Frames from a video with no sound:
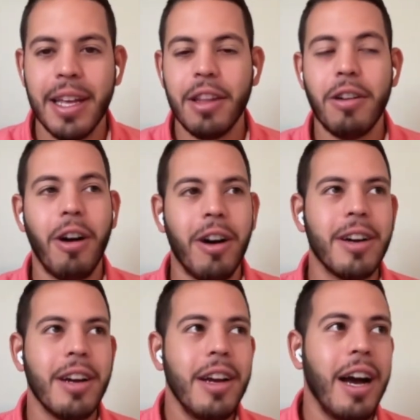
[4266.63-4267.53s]
that there
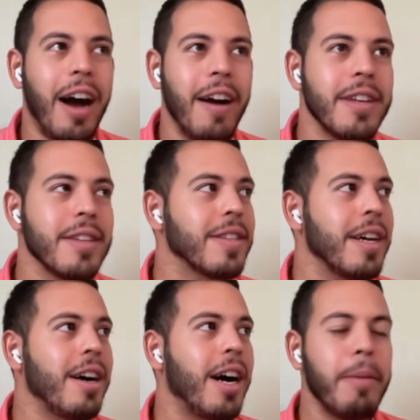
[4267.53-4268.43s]
are
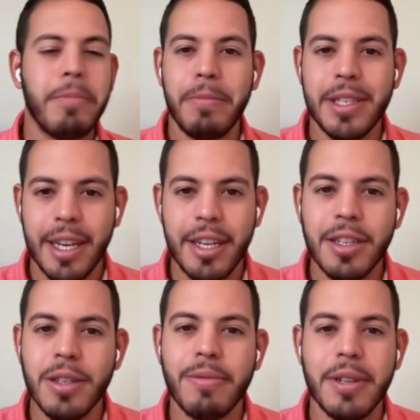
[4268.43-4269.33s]
obvious
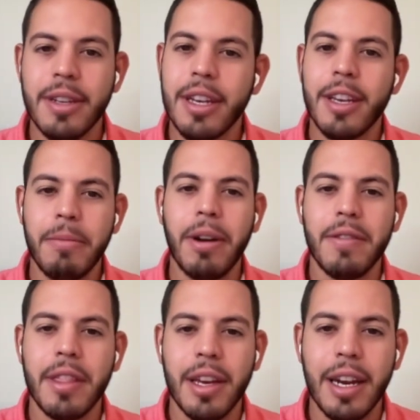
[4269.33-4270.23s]
optimizations when you can keep
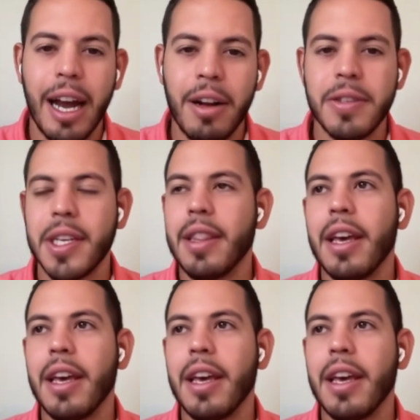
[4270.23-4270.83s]
everything in-house,